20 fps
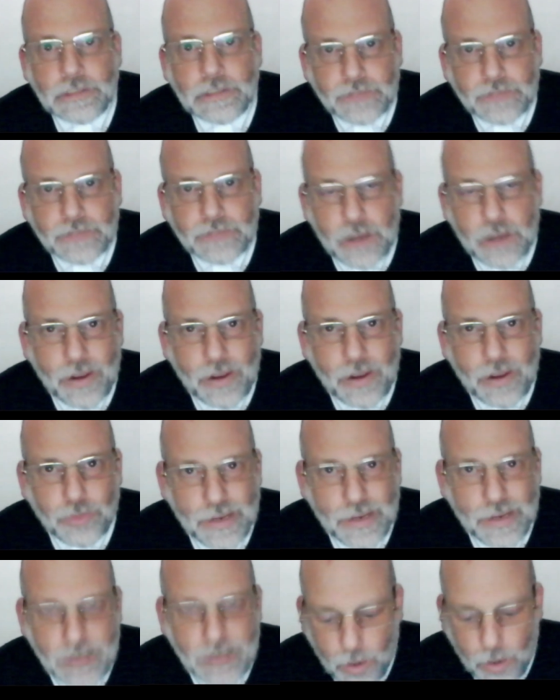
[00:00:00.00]

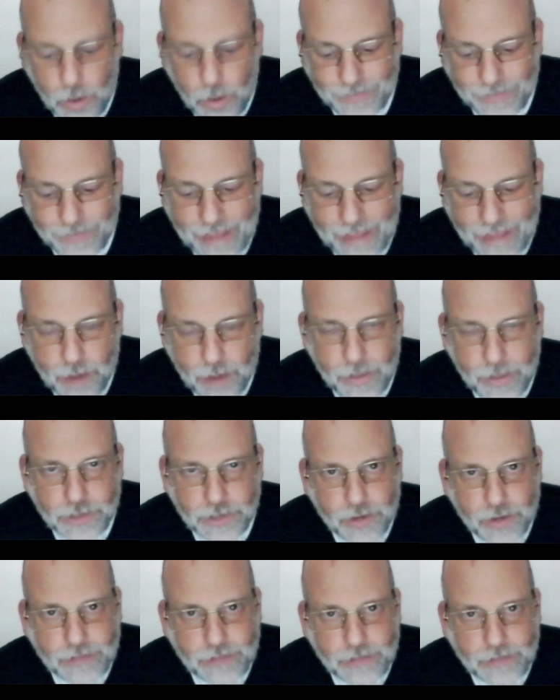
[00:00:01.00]
know it, the
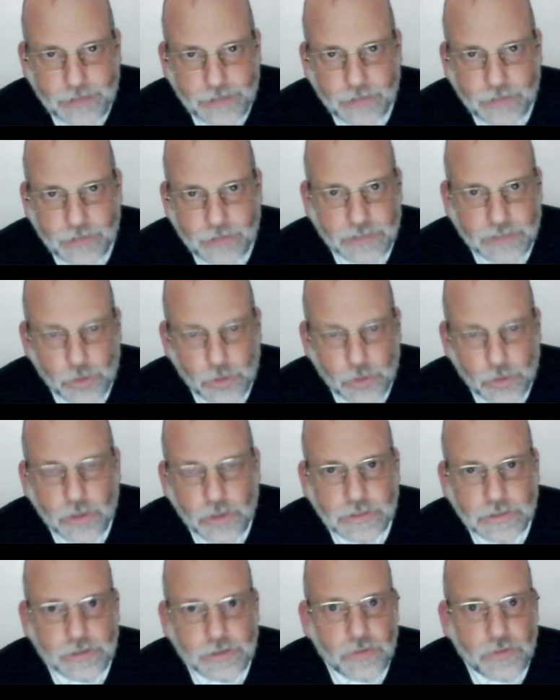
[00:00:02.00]
Aramaic translation,
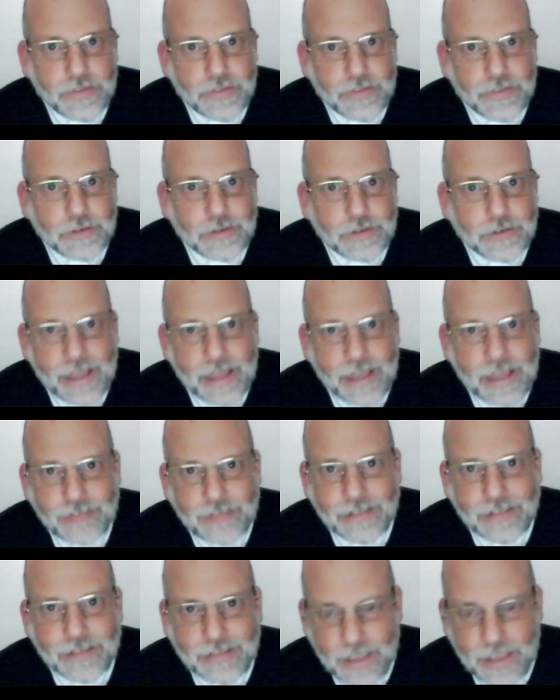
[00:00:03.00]
Unkelus over there
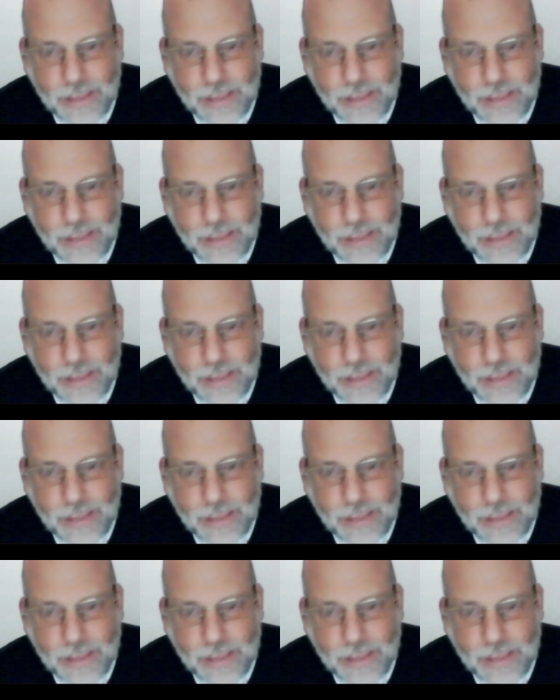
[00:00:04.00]
says,